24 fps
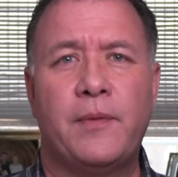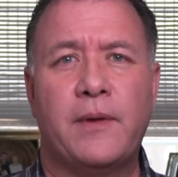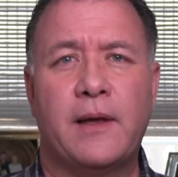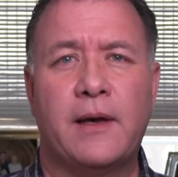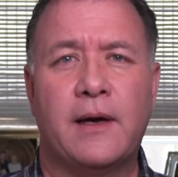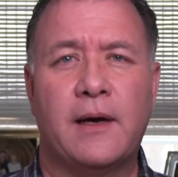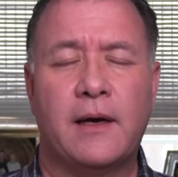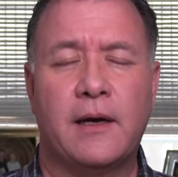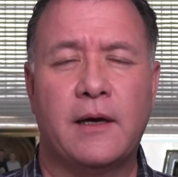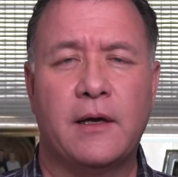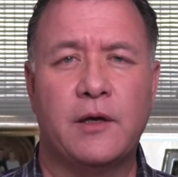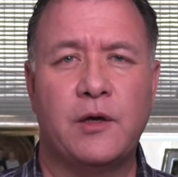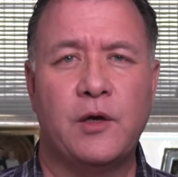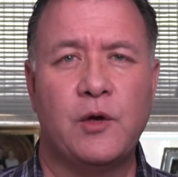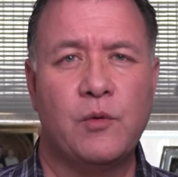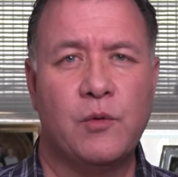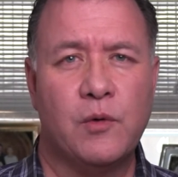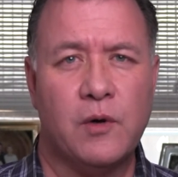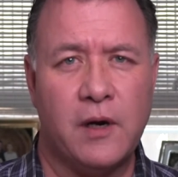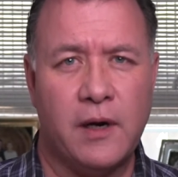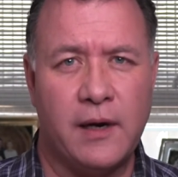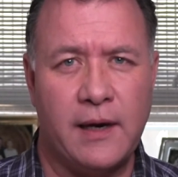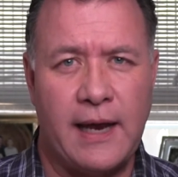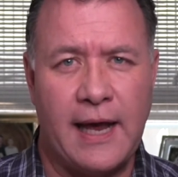Uh, you
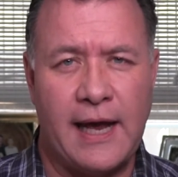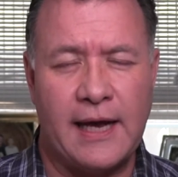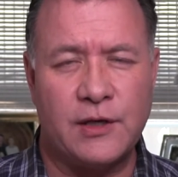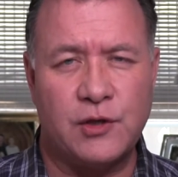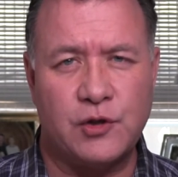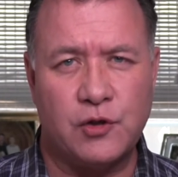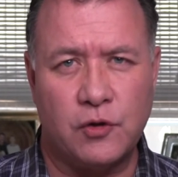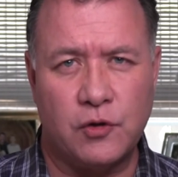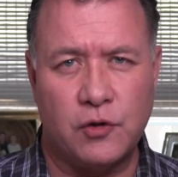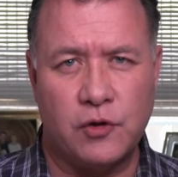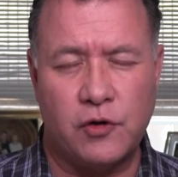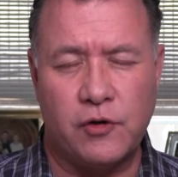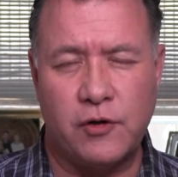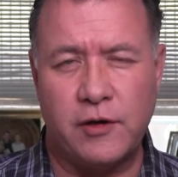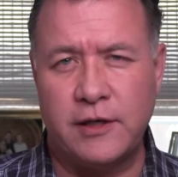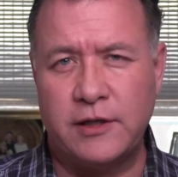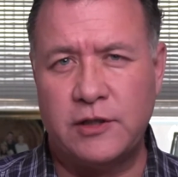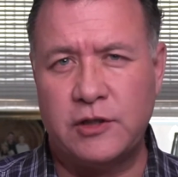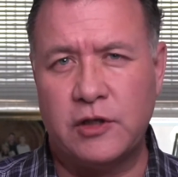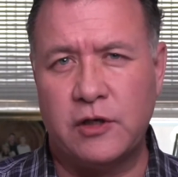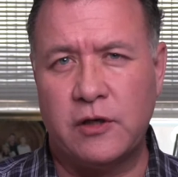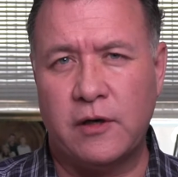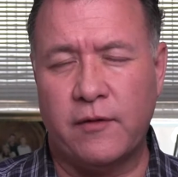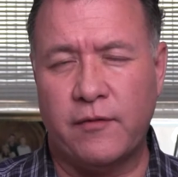were a natural
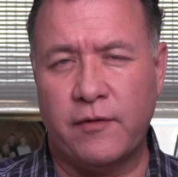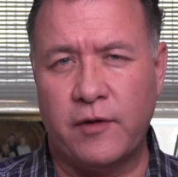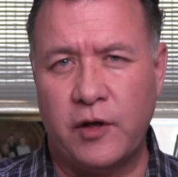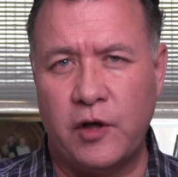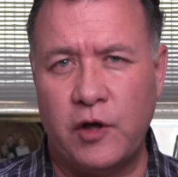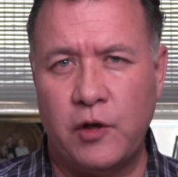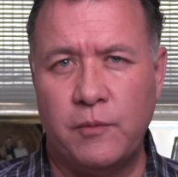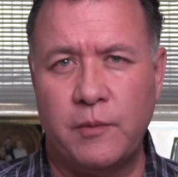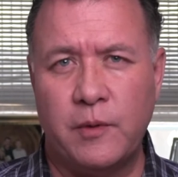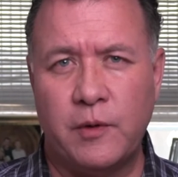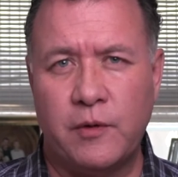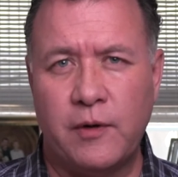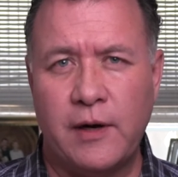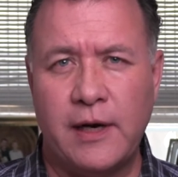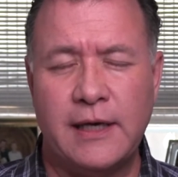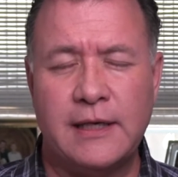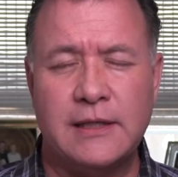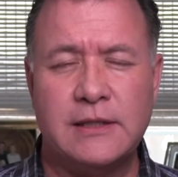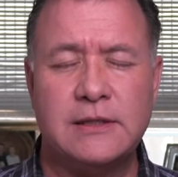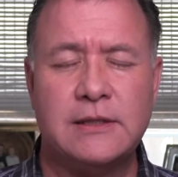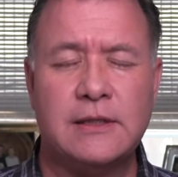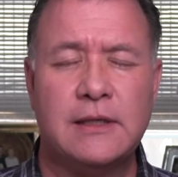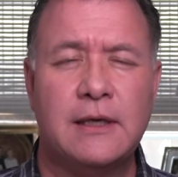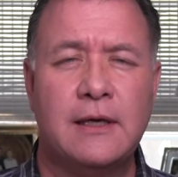creature of the human
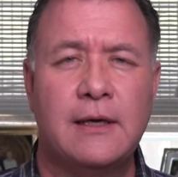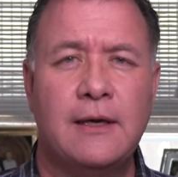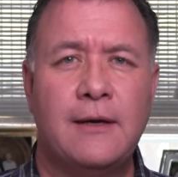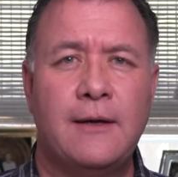race.